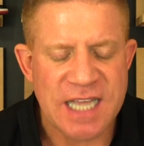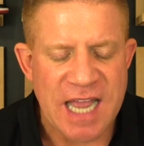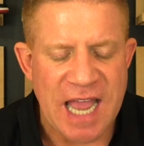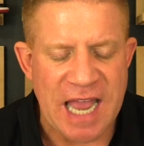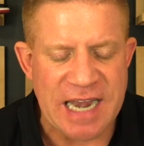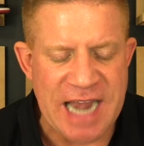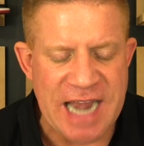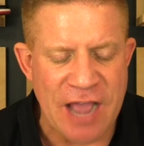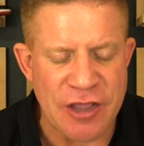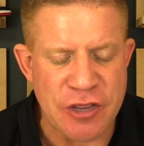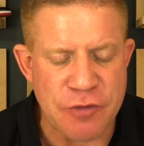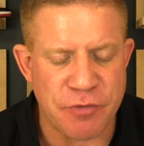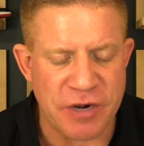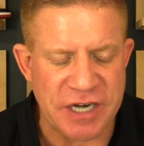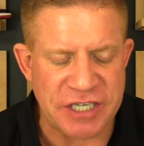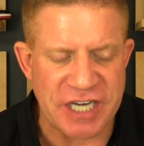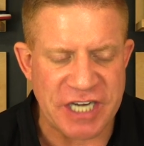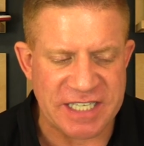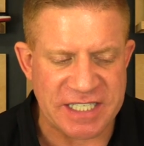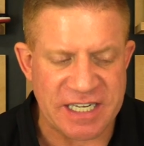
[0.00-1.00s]
And now you
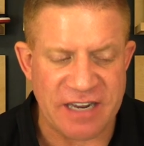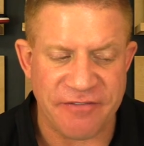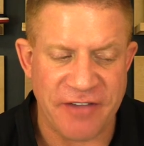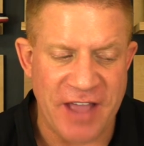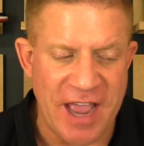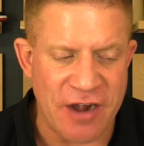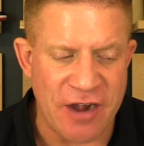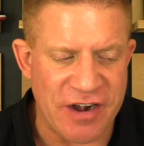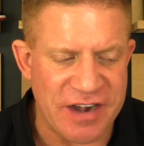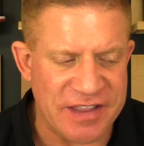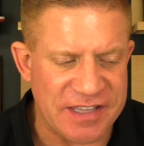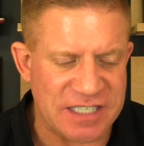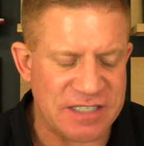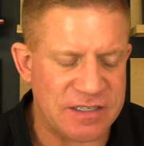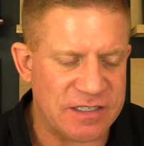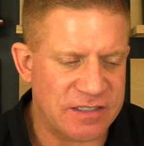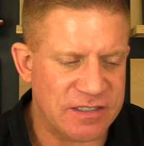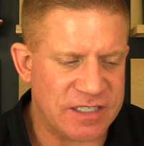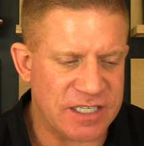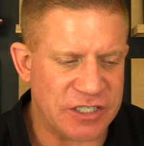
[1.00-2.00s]
bring Jesse on Fire into
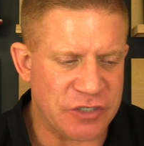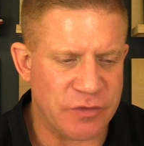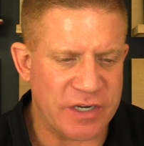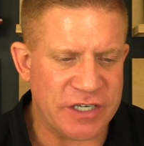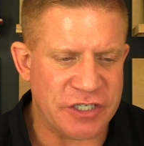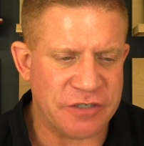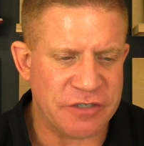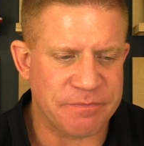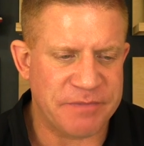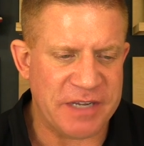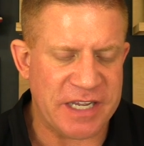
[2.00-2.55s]
this situation.